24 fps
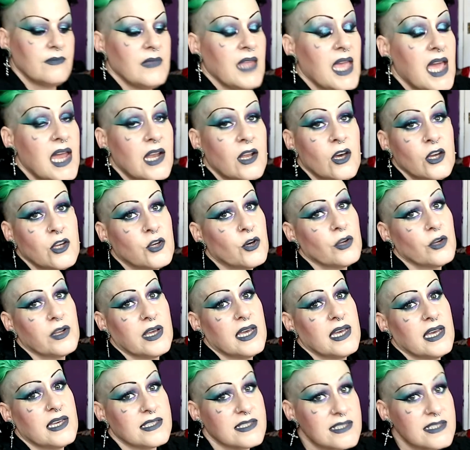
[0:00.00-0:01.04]
And I got it
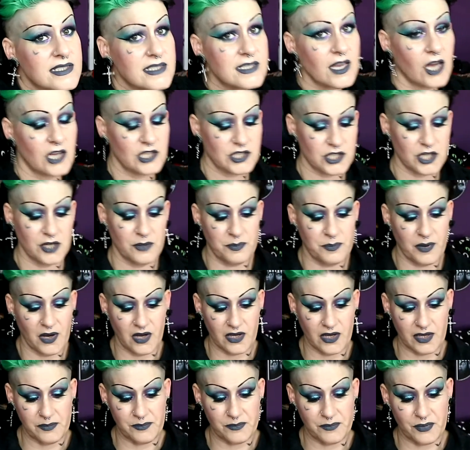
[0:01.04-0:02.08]
at such a
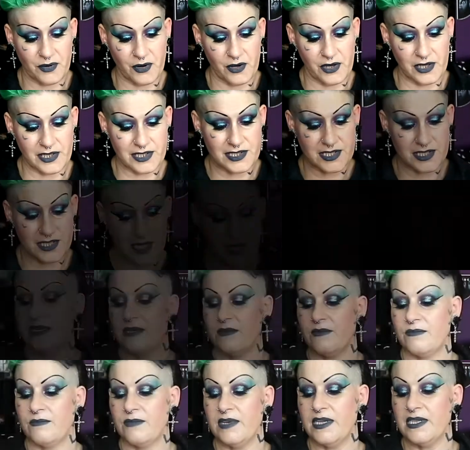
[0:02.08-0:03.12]
bargain price.
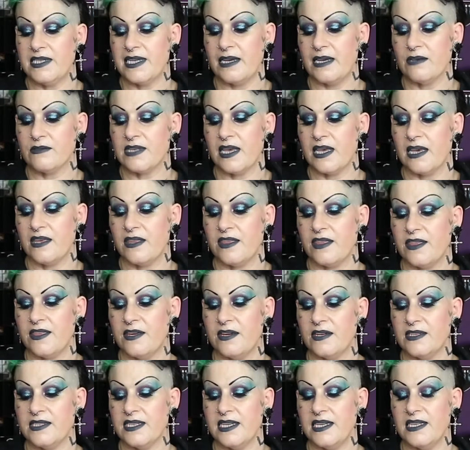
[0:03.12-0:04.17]
It retails at
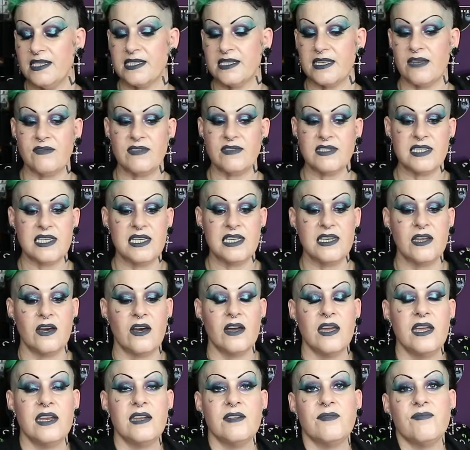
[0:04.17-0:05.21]
thirteen
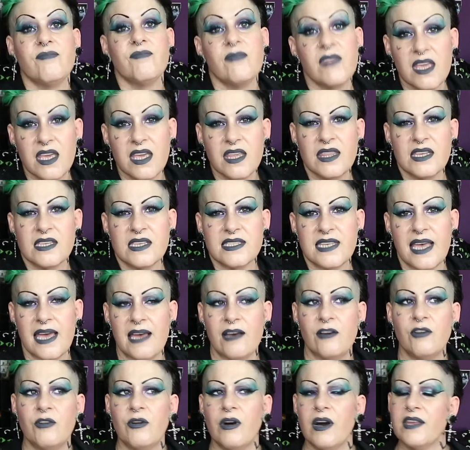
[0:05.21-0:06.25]
seventy-nine in the
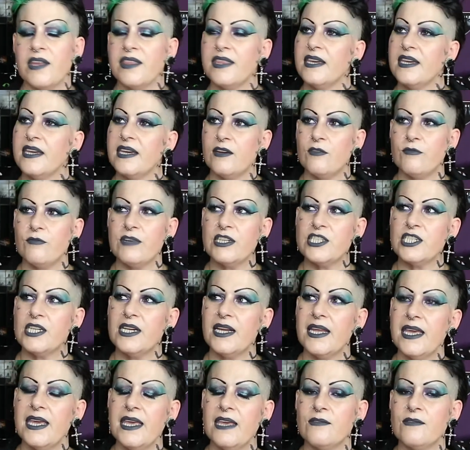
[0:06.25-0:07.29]
sale. I think
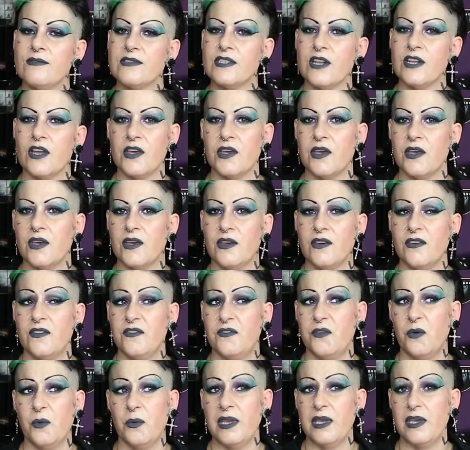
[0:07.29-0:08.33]
originally it was like
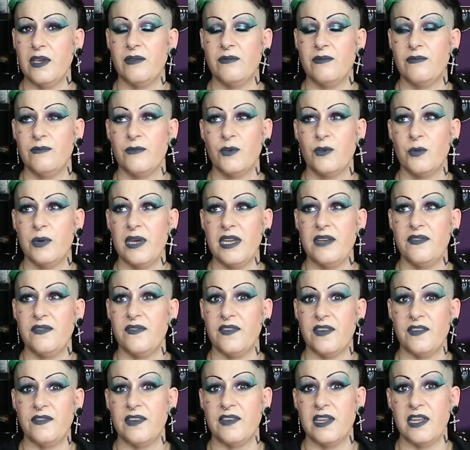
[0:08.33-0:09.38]
forty quid,
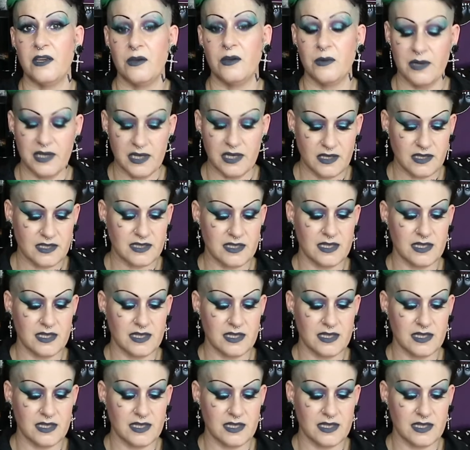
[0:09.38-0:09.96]
fifty quid.